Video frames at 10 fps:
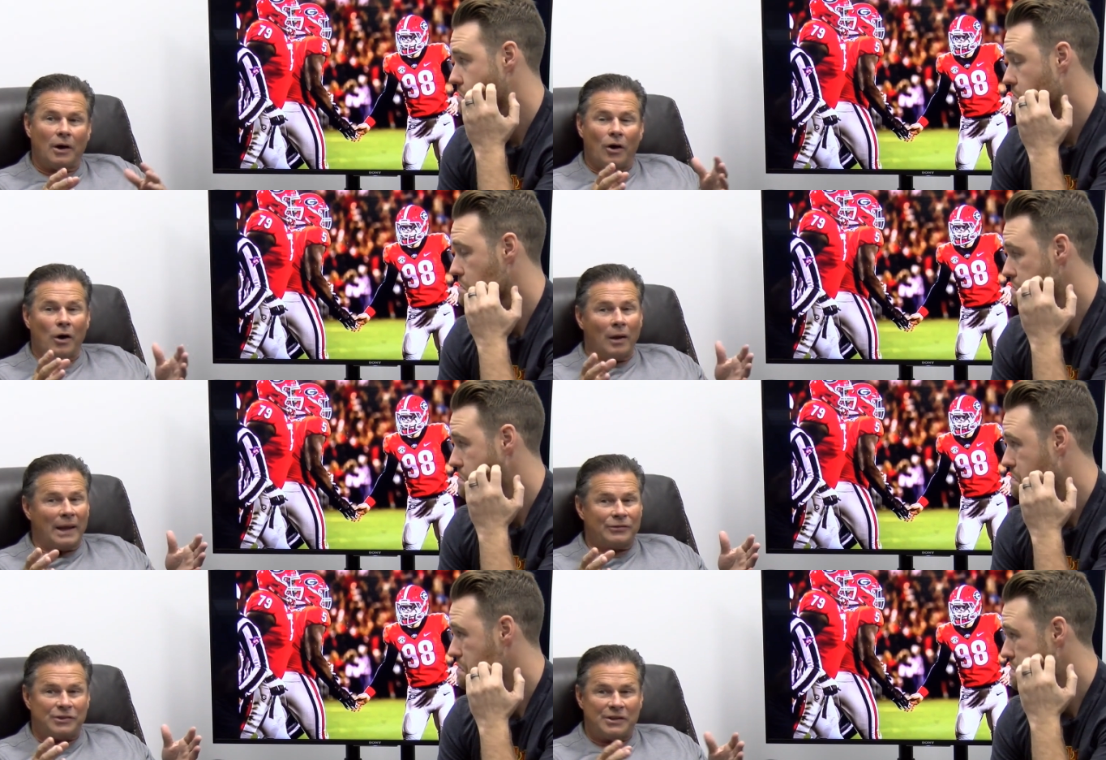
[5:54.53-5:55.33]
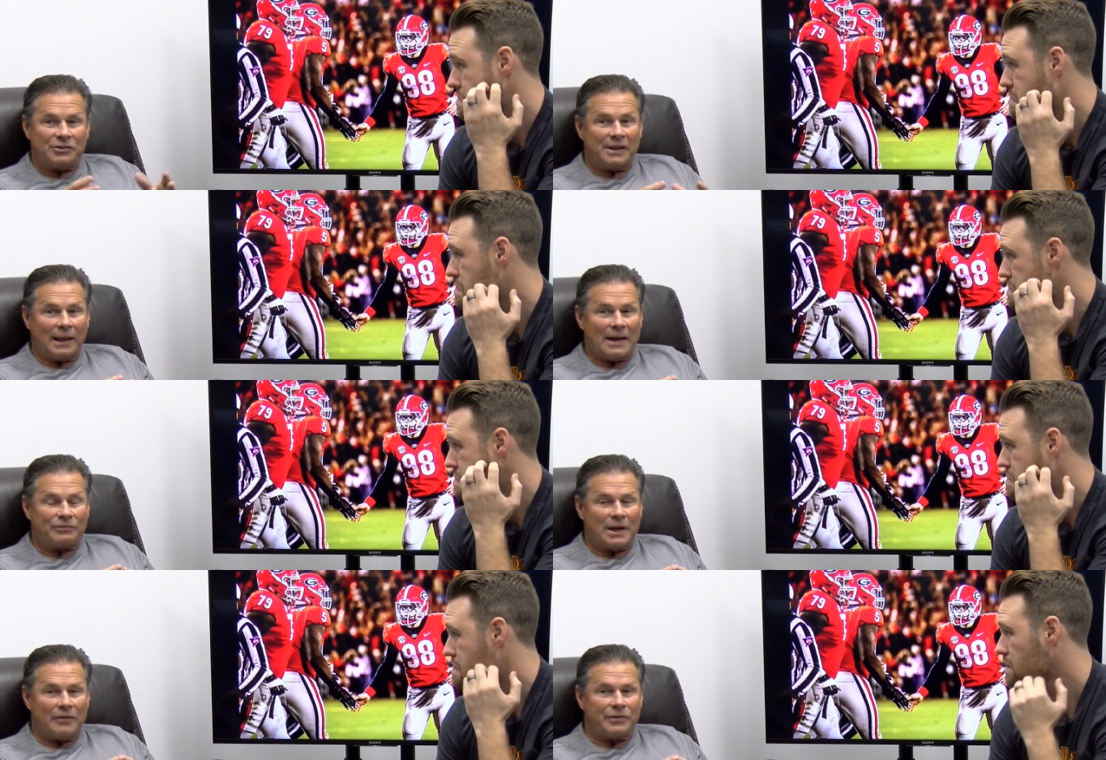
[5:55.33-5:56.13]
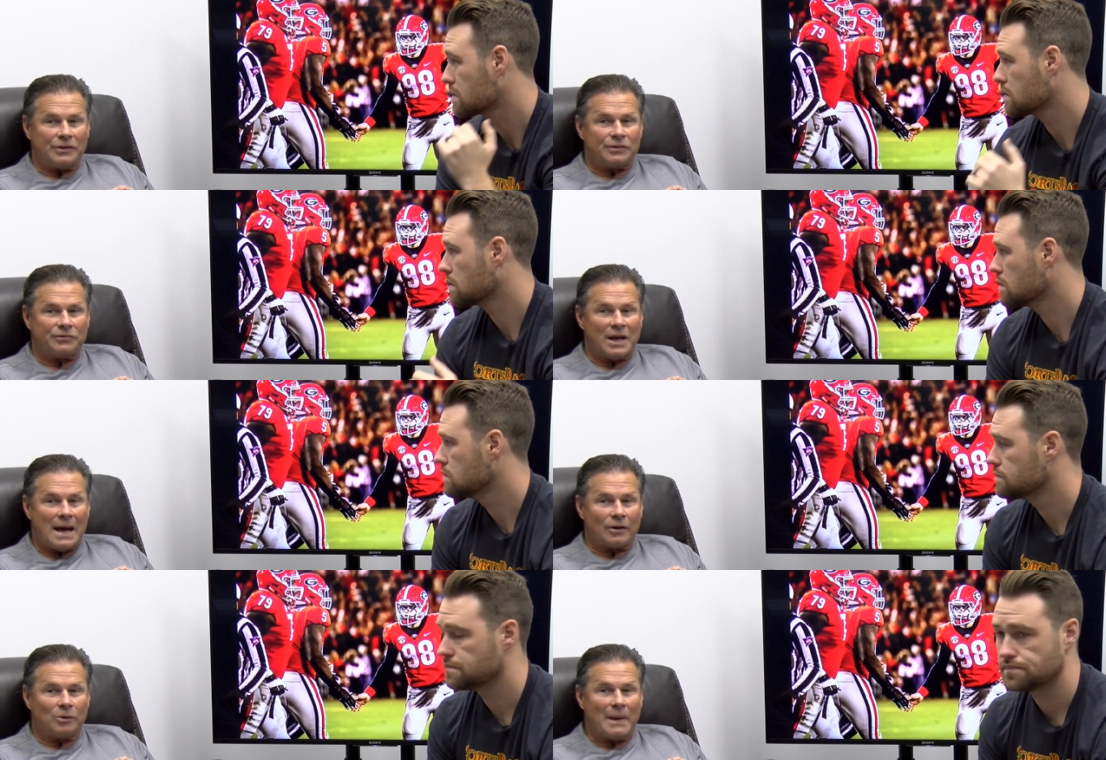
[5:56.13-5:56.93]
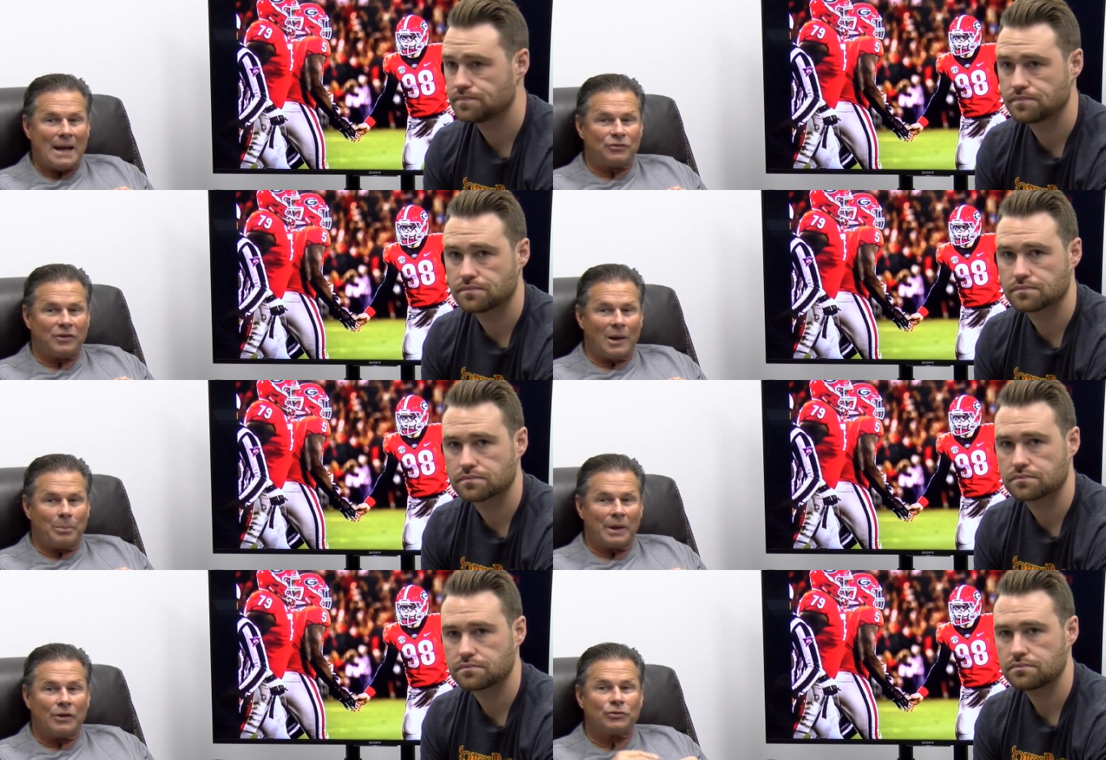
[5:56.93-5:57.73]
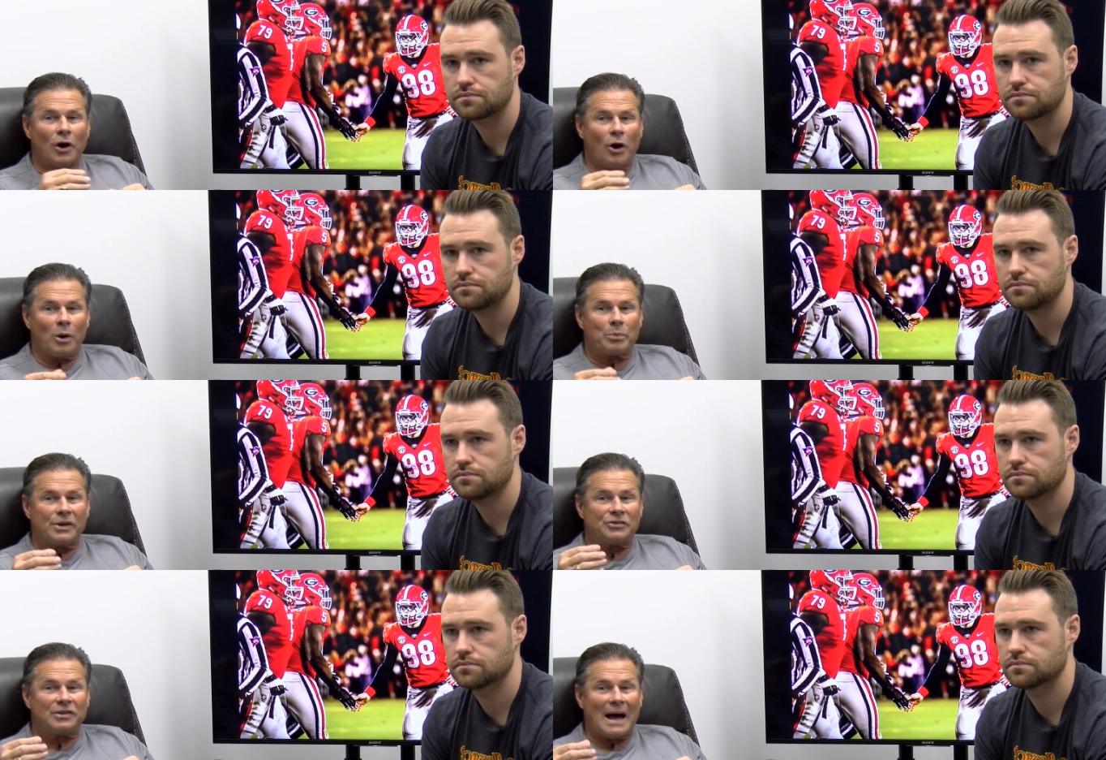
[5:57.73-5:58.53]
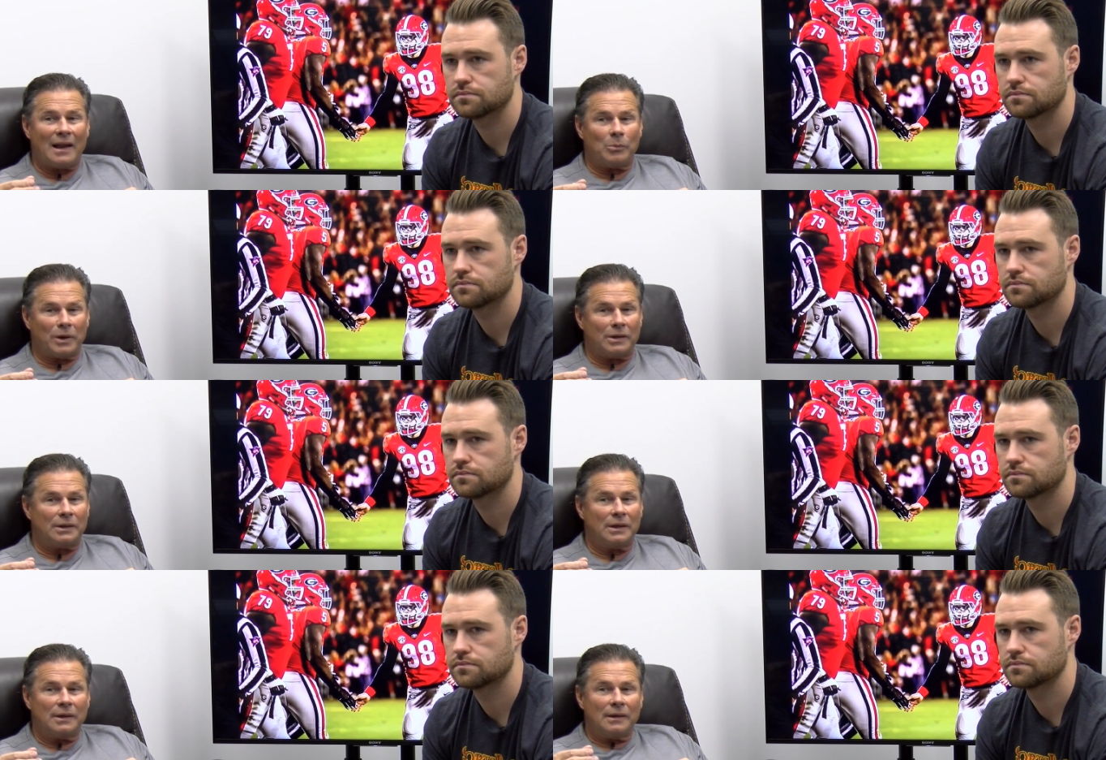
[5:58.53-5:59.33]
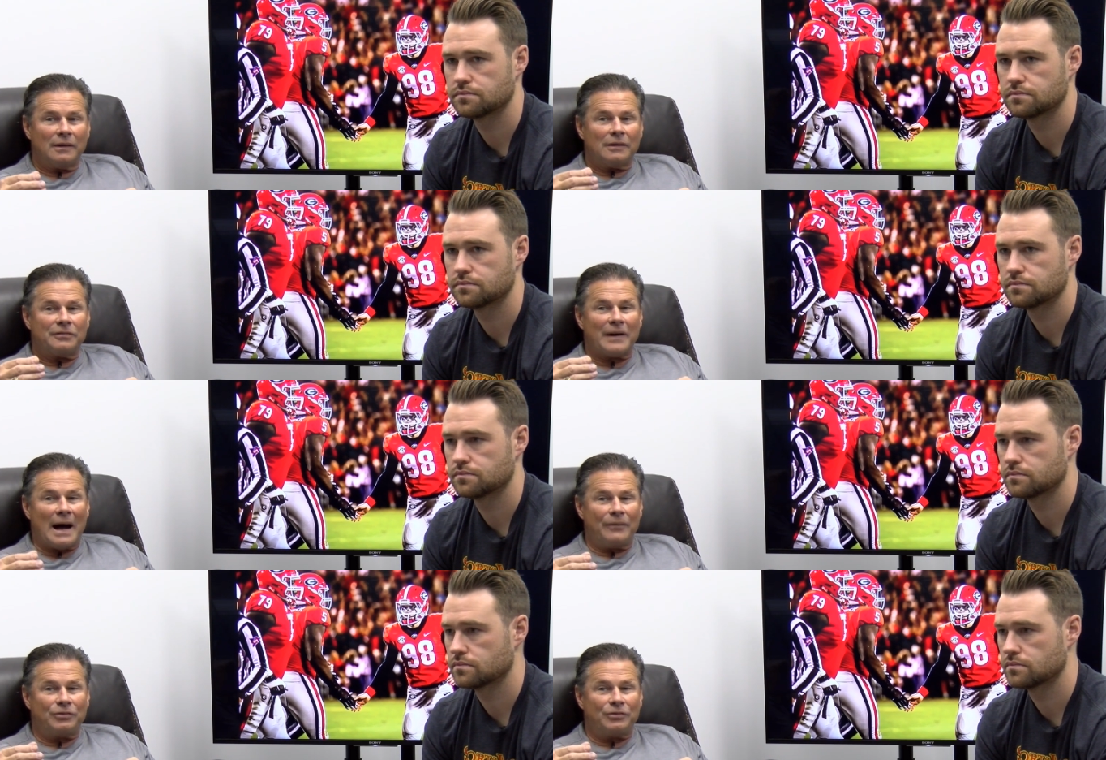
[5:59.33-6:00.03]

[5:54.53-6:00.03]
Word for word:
Speaker 1: all SEC left offensive tackle, matched up against Aubrey Solomon, five